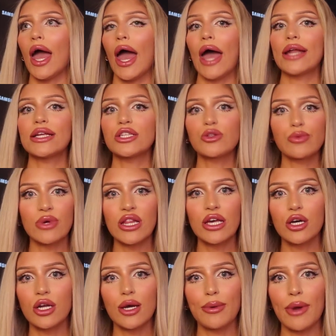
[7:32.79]
And it's really
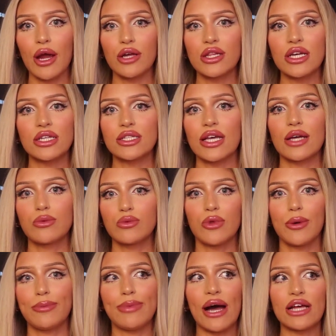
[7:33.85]
good. Apparently it's like
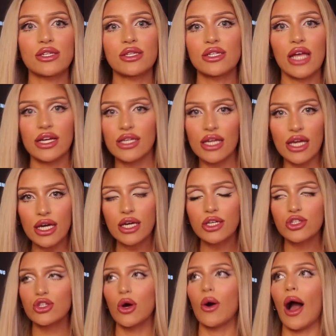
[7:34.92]
the best technique.
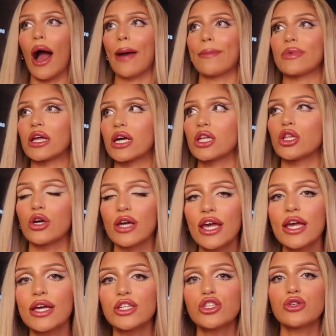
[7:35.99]
So I'm like
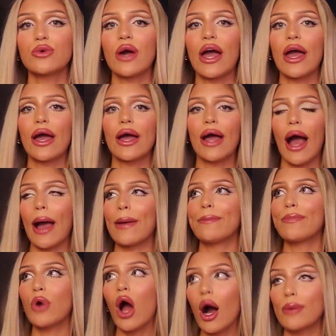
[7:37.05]
looking into it. I'm
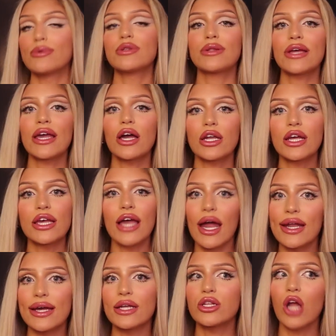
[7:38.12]
probably gonna get
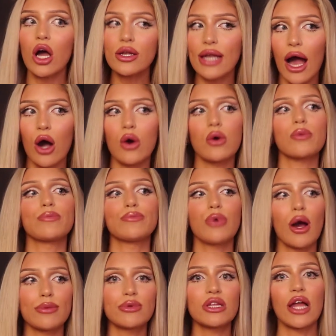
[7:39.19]
it. Not now,
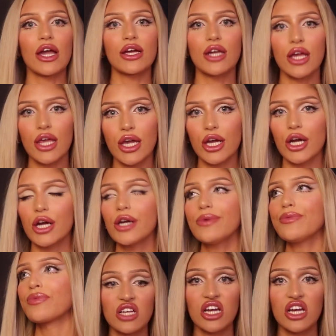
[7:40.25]
probably like in a year.